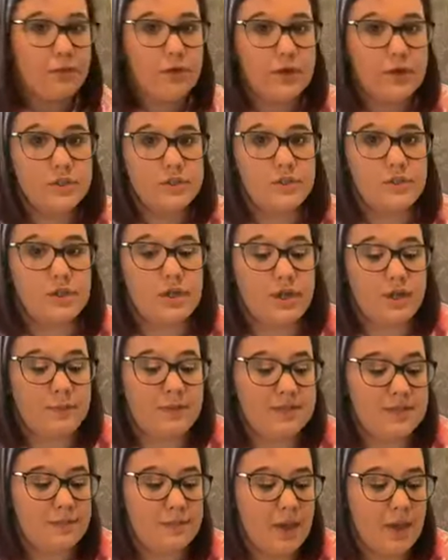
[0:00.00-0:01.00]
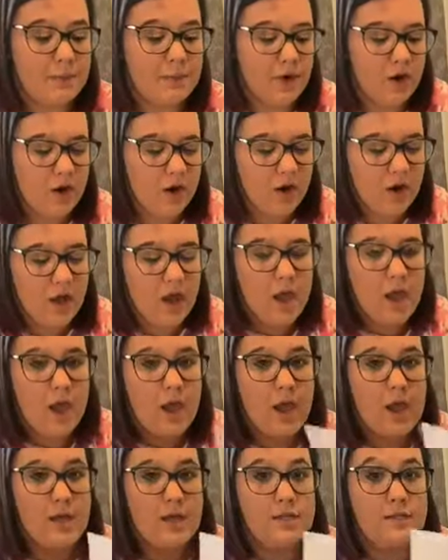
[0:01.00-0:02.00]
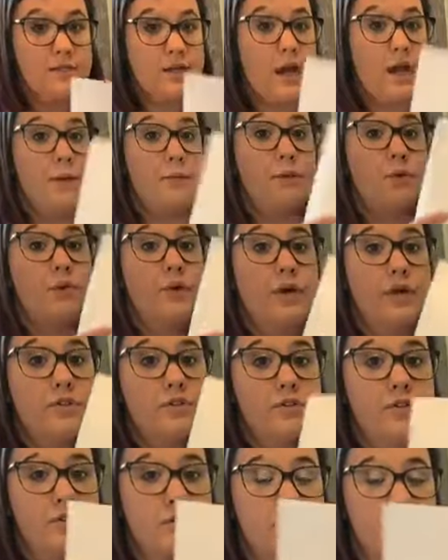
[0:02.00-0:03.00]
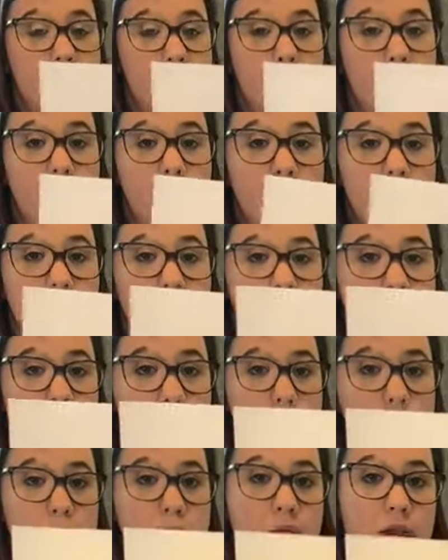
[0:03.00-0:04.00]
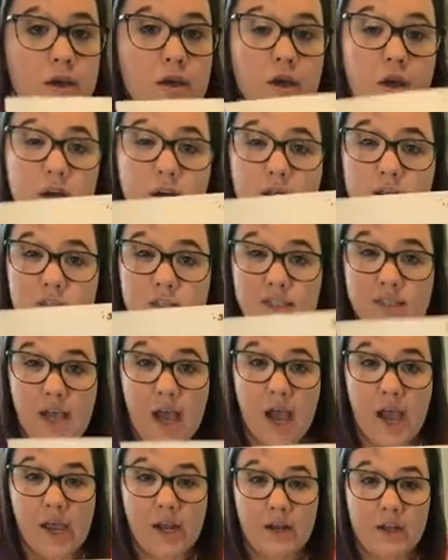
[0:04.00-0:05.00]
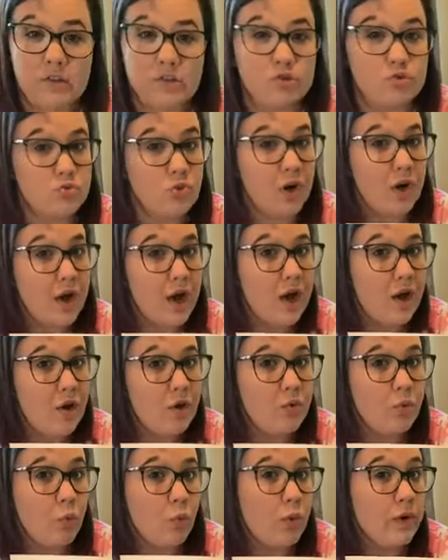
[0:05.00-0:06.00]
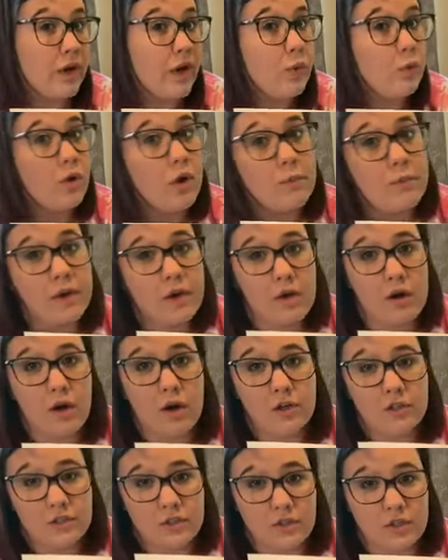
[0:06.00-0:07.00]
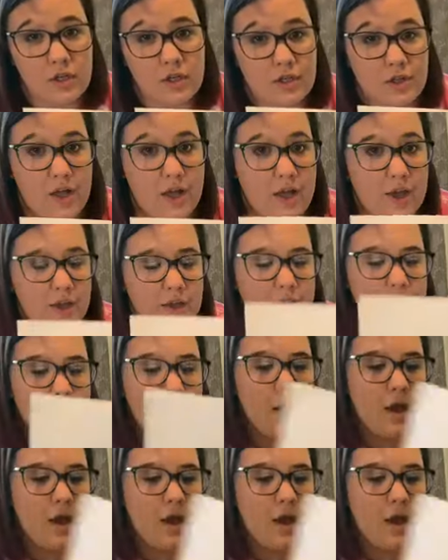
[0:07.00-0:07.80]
going to get a piece of paper and I'm going to make a design and draw out what I want my car to look like.